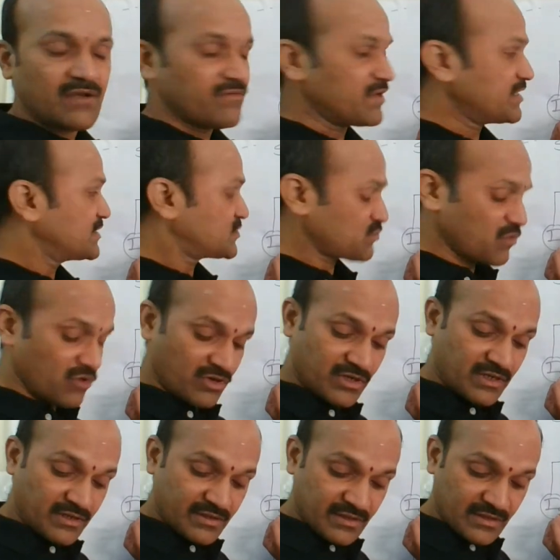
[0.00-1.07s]
One is
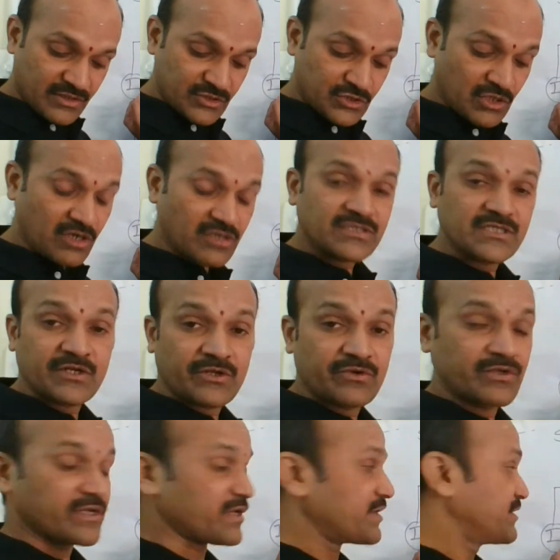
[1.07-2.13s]
what? Short
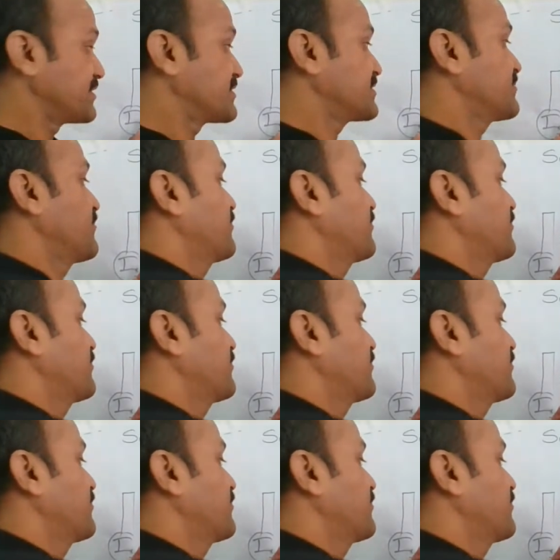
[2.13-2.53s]
circuit current.